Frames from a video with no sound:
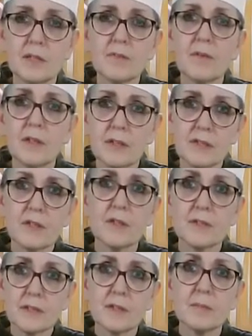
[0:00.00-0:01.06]
for his
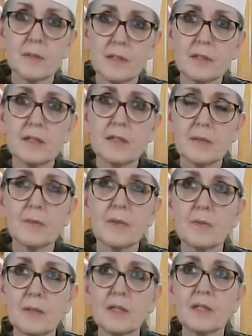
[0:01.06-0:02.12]
service in the military. We
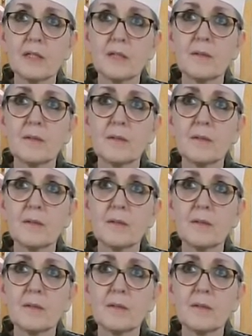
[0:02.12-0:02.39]
really do.